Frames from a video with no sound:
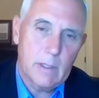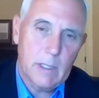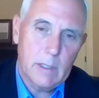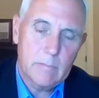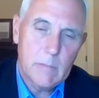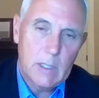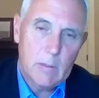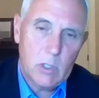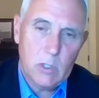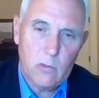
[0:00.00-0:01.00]
uh,
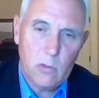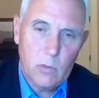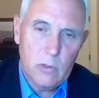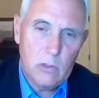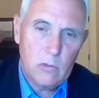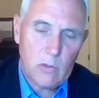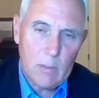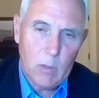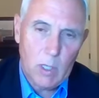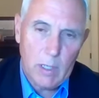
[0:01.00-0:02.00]
because it would
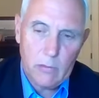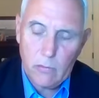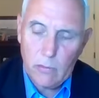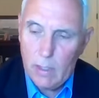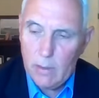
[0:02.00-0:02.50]
destabilize.